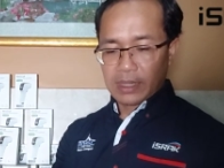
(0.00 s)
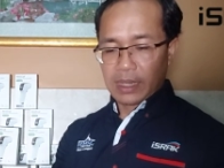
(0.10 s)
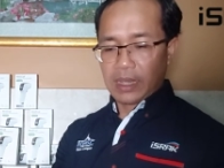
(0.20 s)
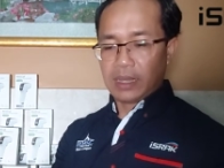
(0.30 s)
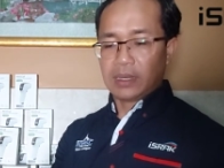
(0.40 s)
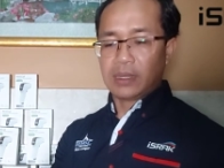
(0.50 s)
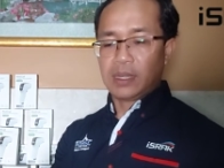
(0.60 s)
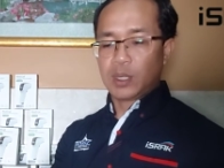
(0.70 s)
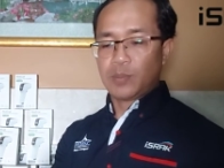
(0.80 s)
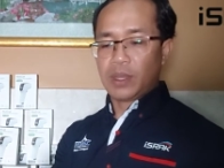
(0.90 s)
and the
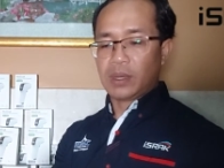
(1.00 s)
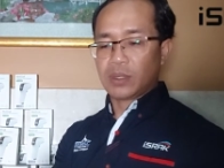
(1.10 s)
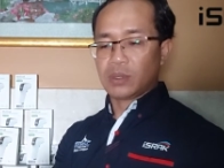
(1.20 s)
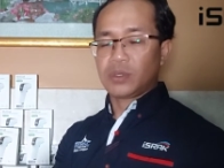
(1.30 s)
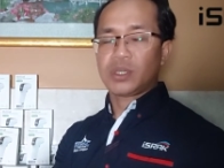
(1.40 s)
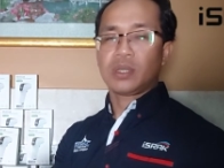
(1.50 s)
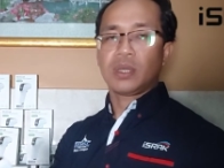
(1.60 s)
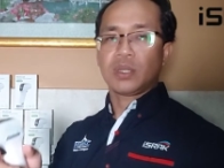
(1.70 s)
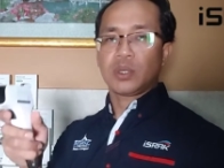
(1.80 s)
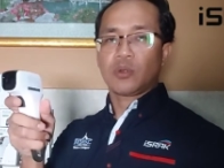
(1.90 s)
display resolution
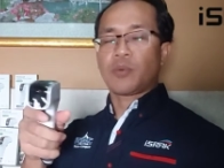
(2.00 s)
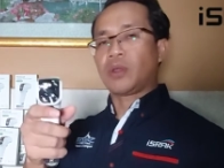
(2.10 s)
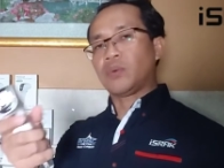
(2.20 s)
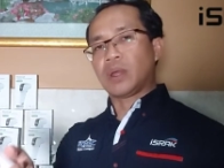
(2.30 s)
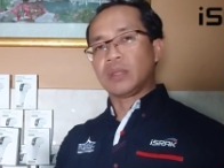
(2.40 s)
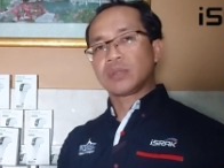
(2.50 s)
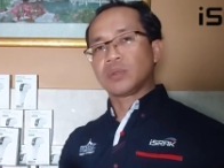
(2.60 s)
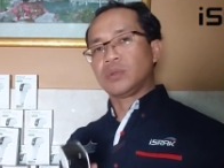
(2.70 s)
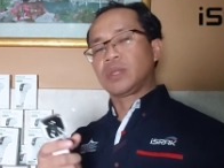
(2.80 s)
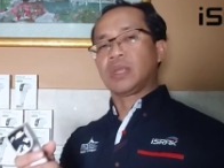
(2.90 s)
is 0.1
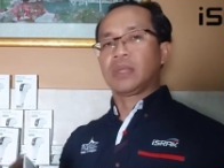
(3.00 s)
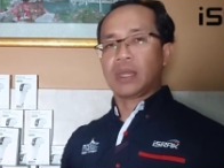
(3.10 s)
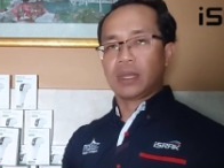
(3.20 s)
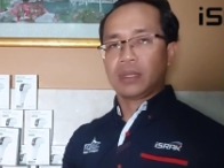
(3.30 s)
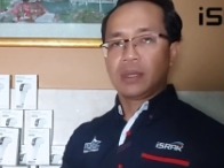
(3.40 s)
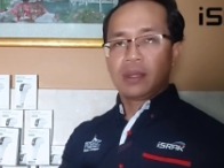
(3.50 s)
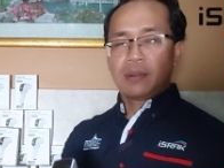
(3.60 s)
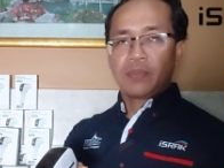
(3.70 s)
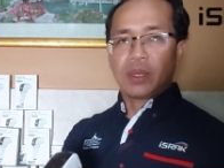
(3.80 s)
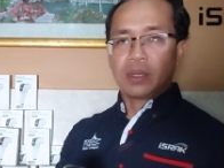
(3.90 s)
so you can get
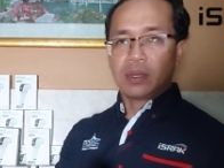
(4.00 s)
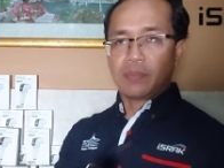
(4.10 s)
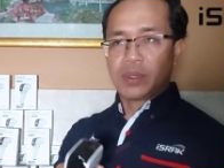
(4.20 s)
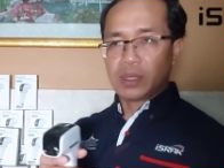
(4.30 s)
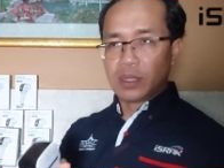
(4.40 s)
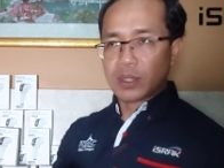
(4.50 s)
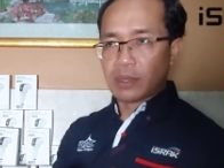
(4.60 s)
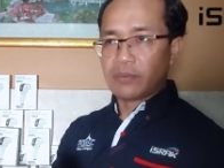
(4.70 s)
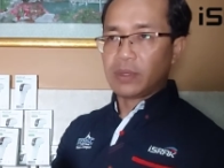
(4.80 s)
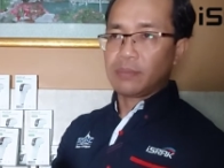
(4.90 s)
um,
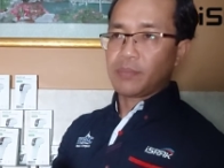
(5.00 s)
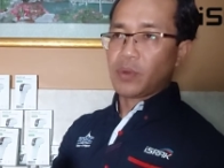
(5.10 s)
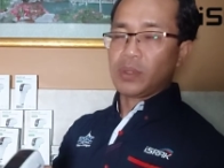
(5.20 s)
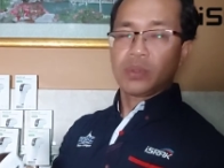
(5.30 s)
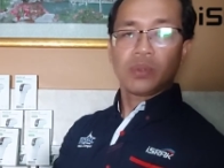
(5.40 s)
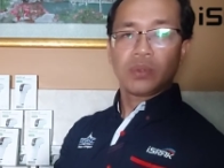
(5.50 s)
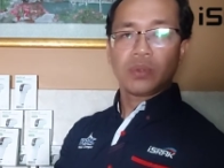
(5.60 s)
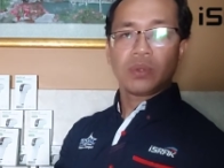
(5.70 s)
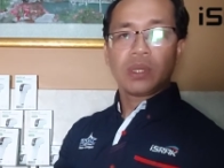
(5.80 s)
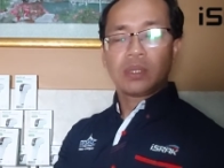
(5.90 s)

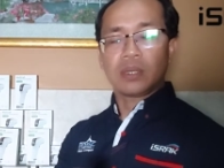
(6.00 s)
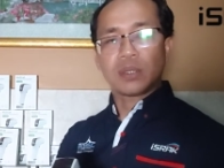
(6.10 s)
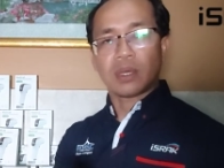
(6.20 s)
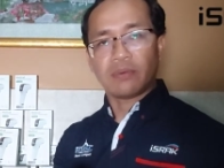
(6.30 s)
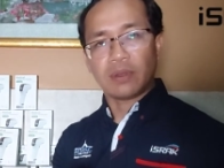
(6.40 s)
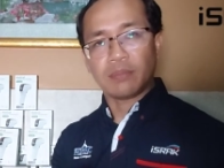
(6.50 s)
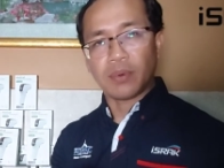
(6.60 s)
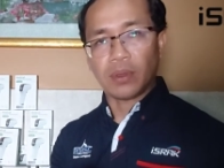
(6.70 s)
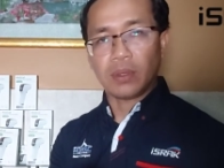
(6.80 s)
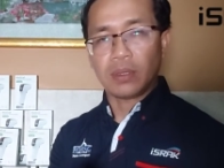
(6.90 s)
37.2
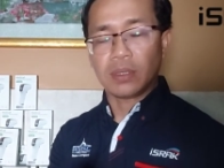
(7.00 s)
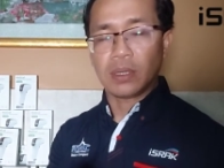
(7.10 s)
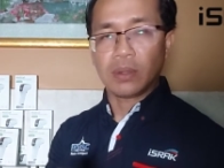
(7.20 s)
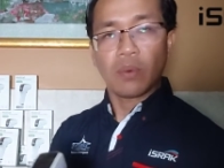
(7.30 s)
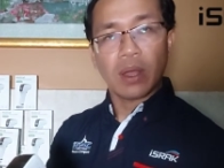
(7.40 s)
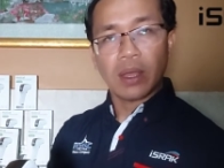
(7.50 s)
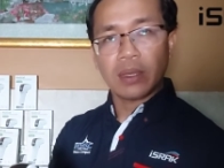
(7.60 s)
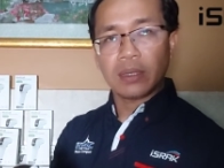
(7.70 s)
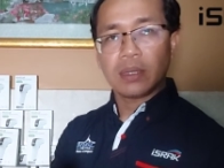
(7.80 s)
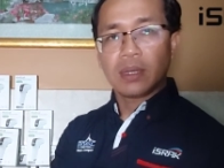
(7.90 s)

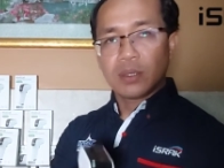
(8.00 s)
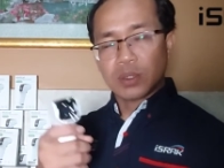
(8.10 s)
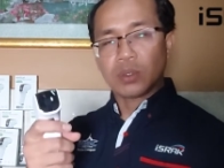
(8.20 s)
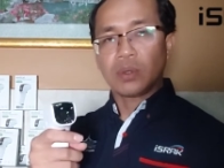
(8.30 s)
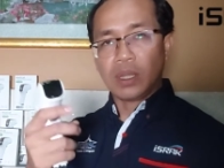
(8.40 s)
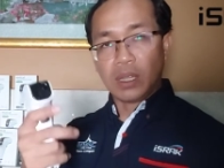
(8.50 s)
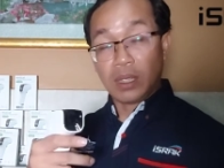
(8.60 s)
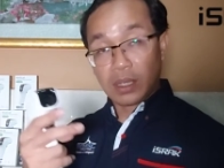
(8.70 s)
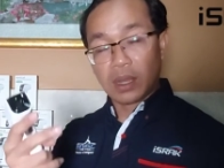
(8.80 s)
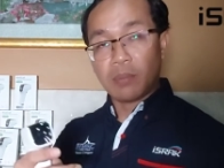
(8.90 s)
37.1 so in the
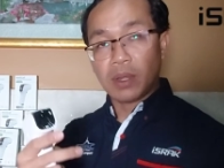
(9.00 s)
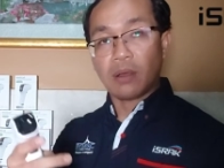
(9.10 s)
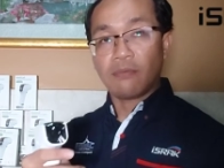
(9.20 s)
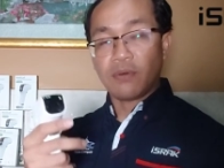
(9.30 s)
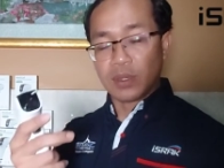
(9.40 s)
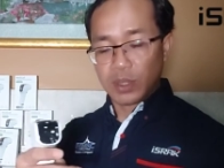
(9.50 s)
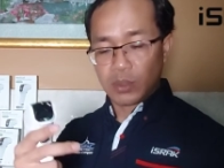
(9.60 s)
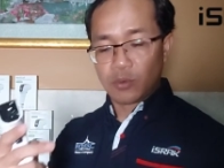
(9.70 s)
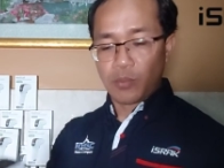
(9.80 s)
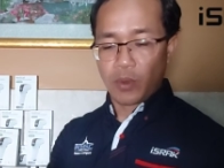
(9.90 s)
increment of
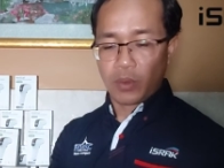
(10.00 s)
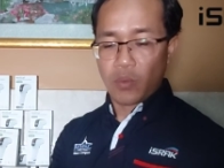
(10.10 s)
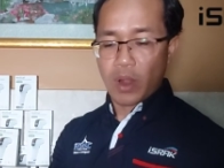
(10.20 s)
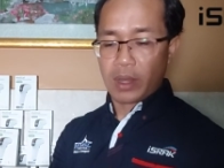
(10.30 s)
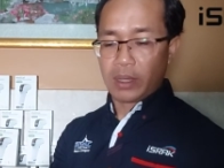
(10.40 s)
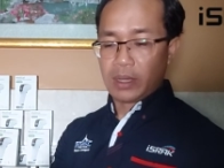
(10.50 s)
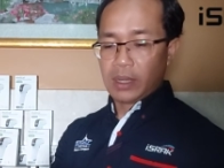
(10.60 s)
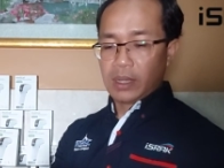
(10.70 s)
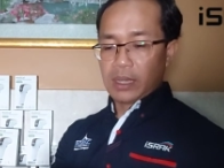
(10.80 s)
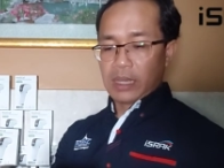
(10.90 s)
0.1
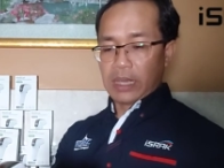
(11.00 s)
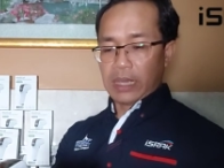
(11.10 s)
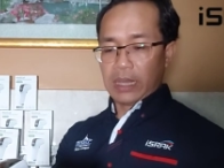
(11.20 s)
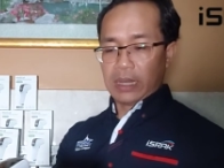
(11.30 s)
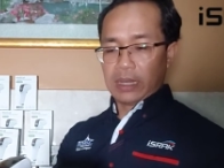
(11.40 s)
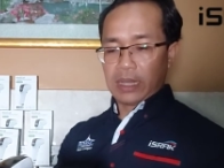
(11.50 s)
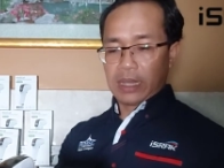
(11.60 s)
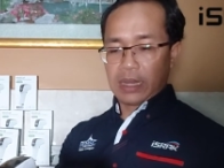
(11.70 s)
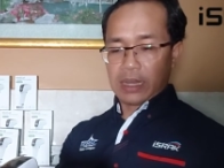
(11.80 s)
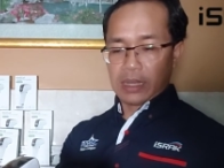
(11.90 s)
and
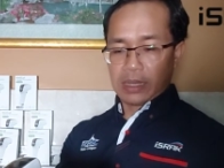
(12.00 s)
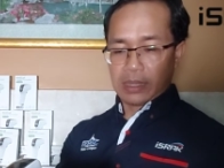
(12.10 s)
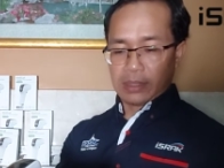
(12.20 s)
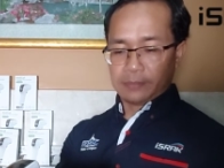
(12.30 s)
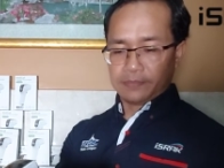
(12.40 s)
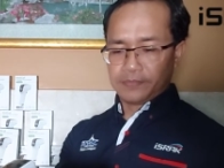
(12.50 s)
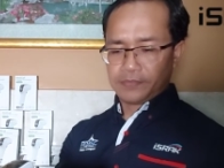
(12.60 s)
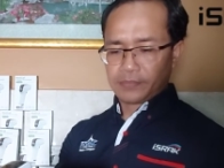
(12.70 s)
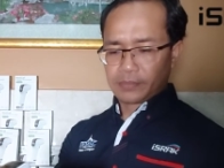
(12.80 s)
then um,